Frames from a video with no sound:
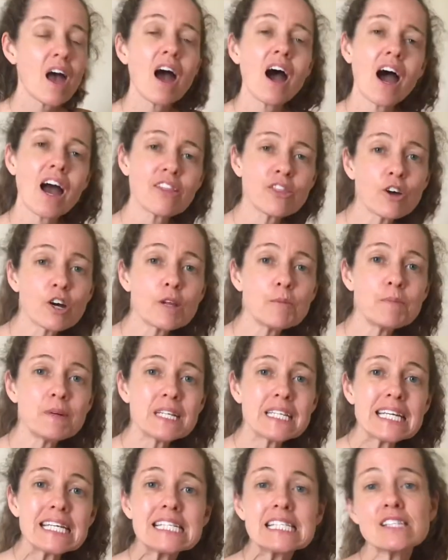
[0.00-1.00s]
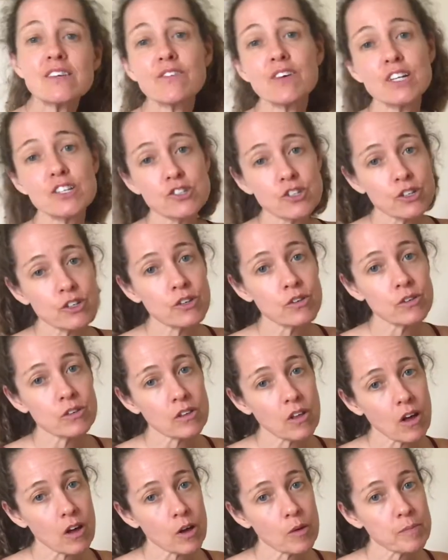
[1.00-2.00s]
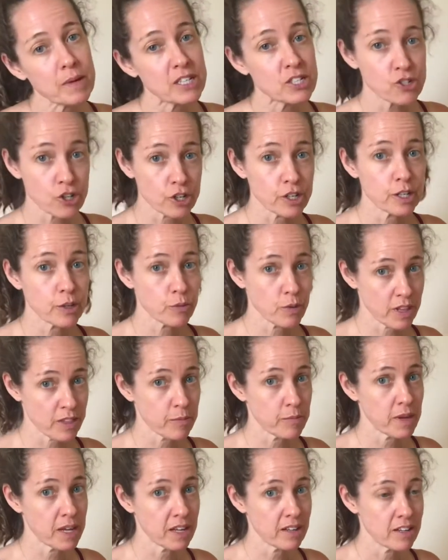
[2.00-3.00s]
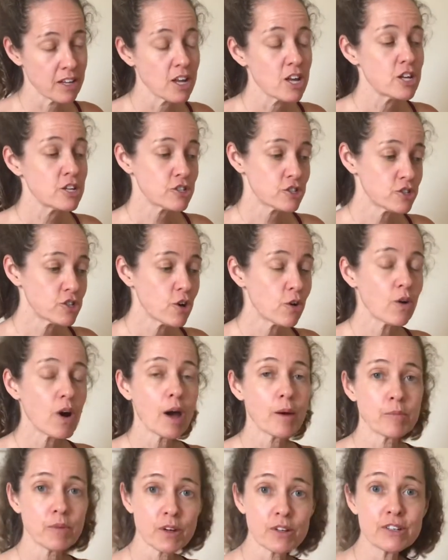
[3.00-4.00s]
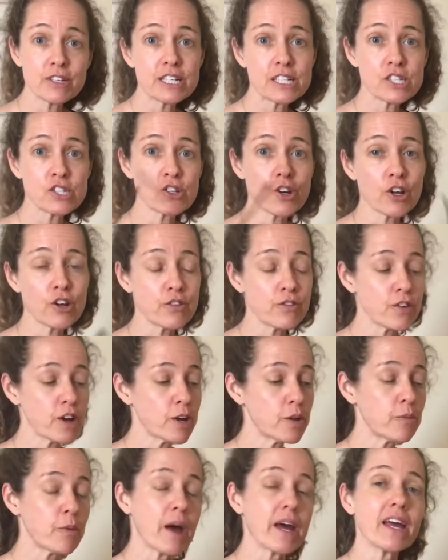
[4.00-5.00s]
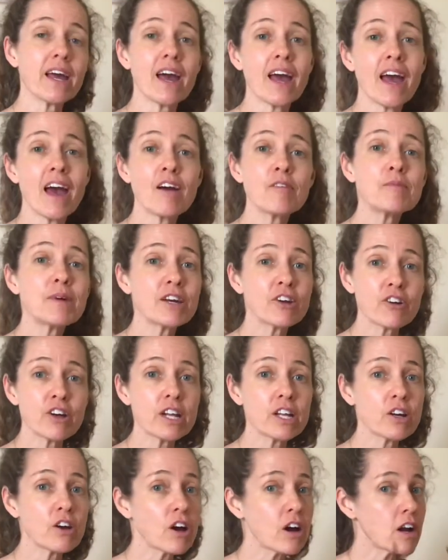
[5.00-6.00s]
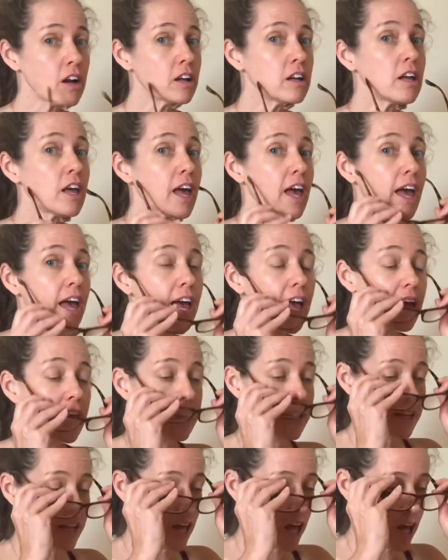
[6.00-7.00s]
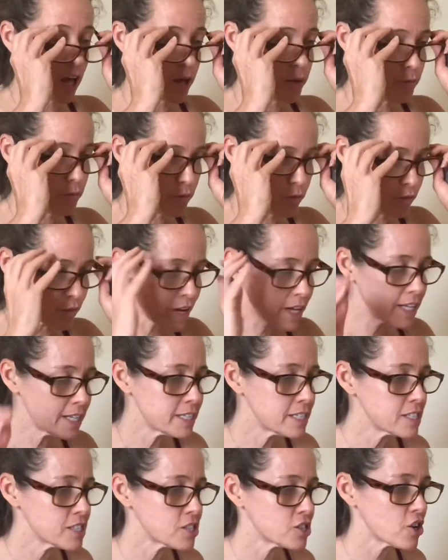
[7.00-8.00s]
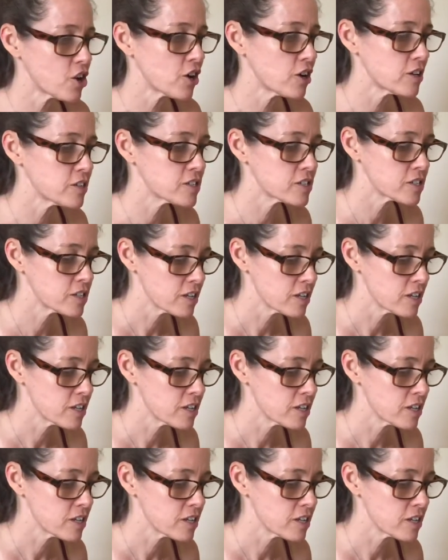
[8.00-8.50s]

I thought it'd be nice if I took you along on my journey with me. So I'm going to get started right away. I have my credit card and I'm ready to start.